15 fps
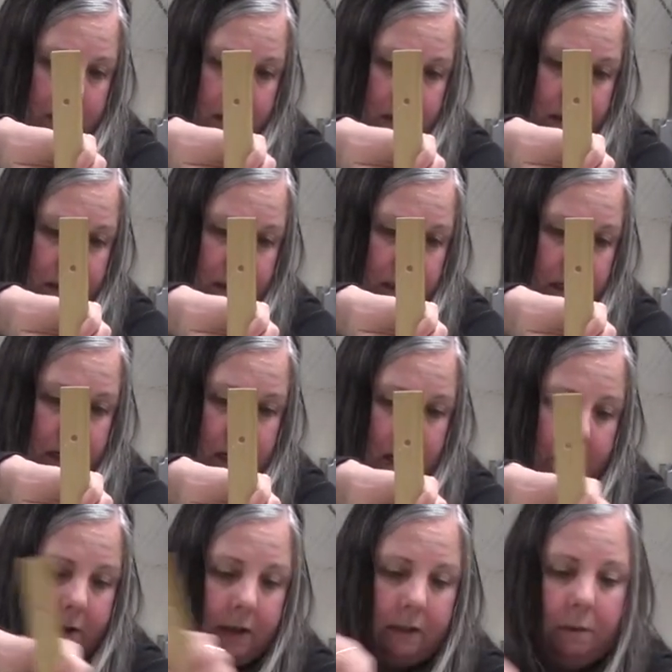
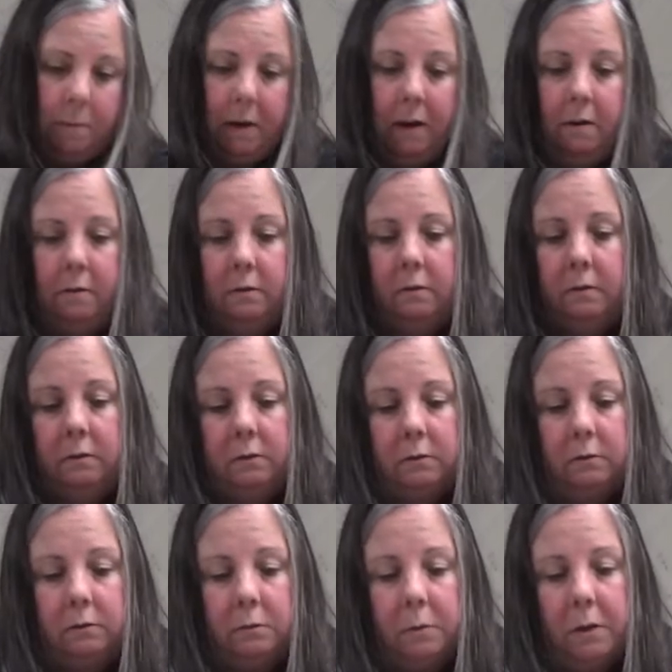So that's about
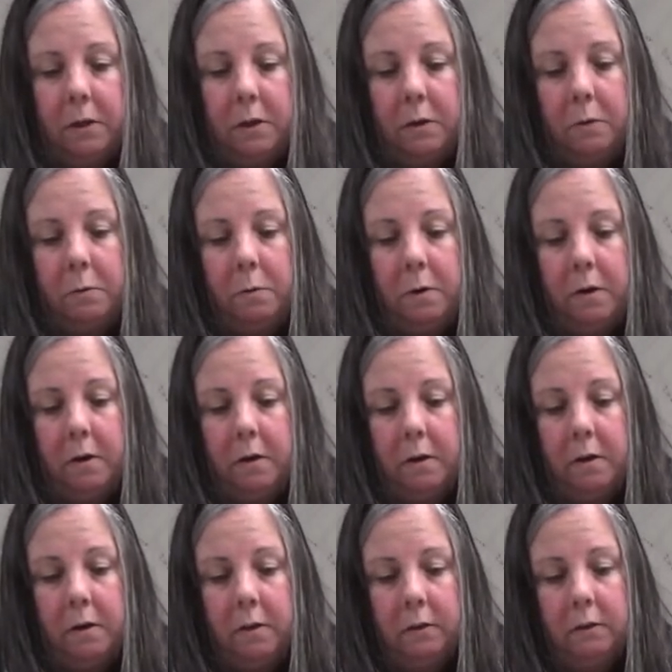1 1/4,
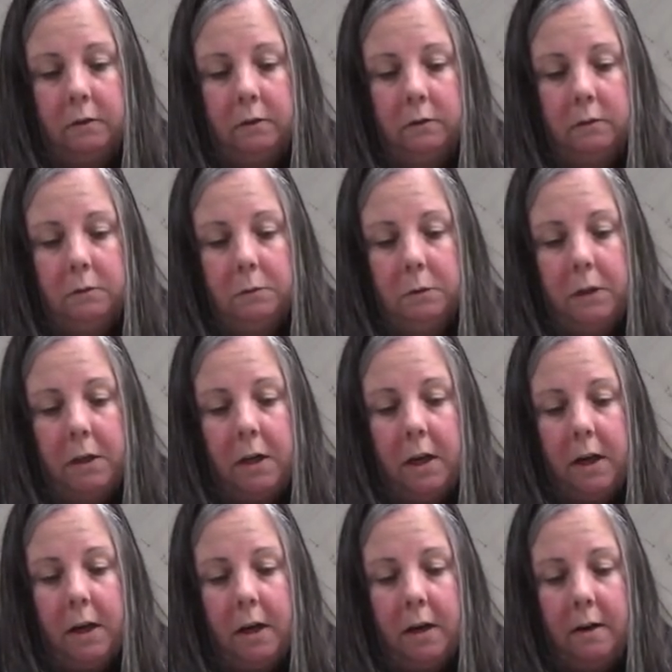1.5,
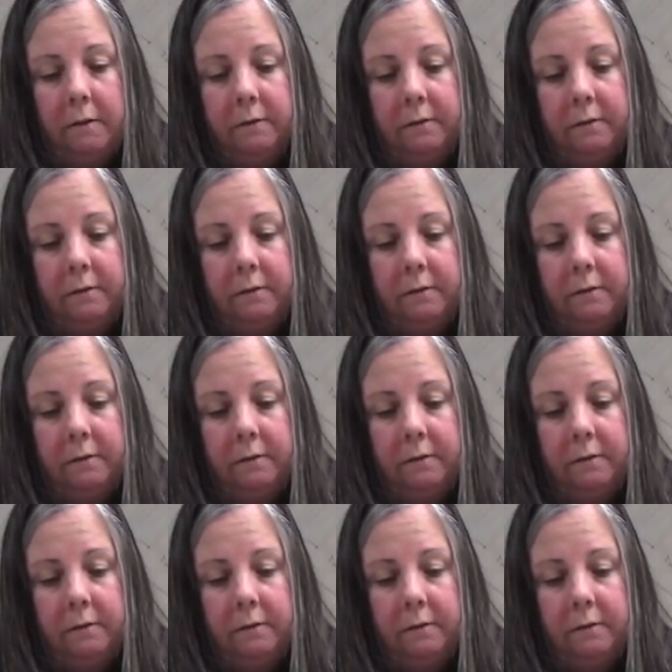right